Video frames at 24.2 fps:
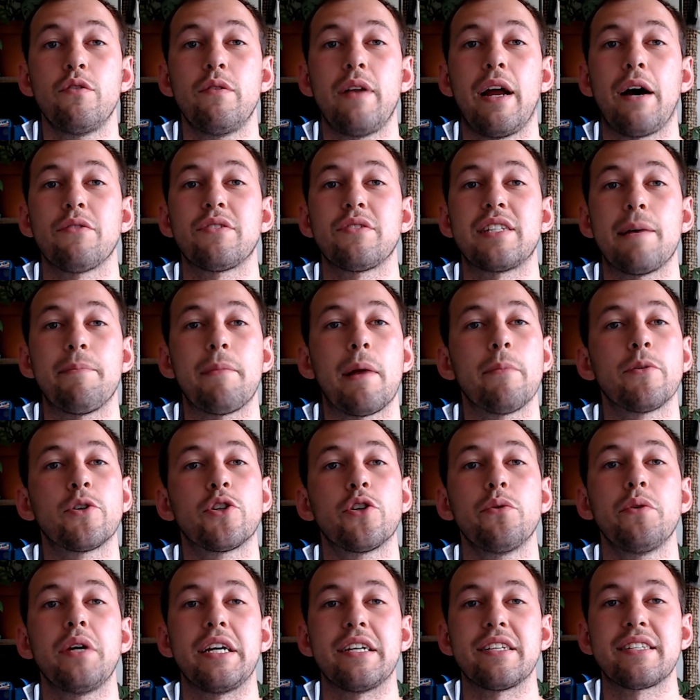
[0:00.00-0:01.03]
Now, step number
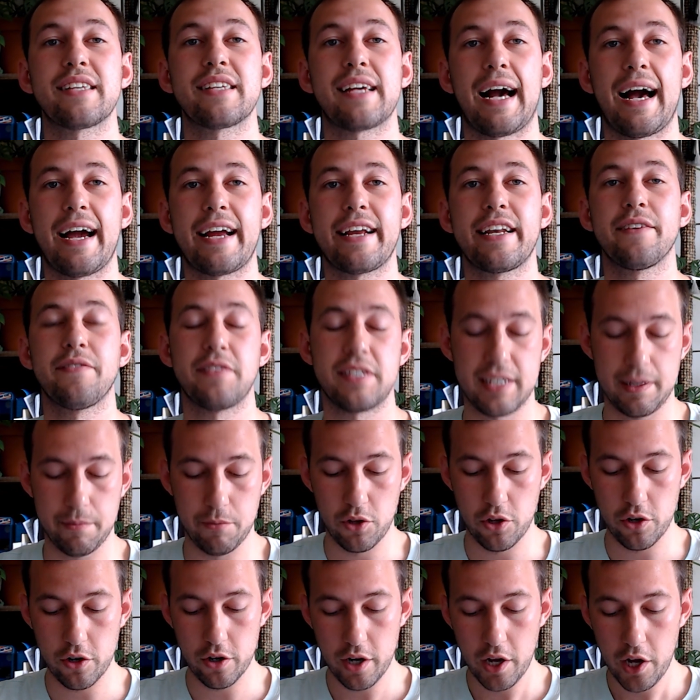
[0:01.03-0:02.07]
two is kind of
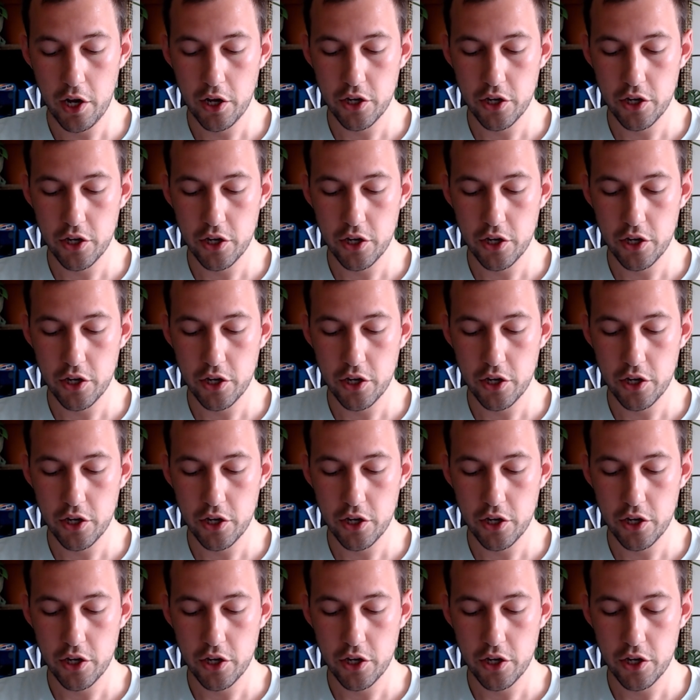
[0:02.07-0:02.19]
similar.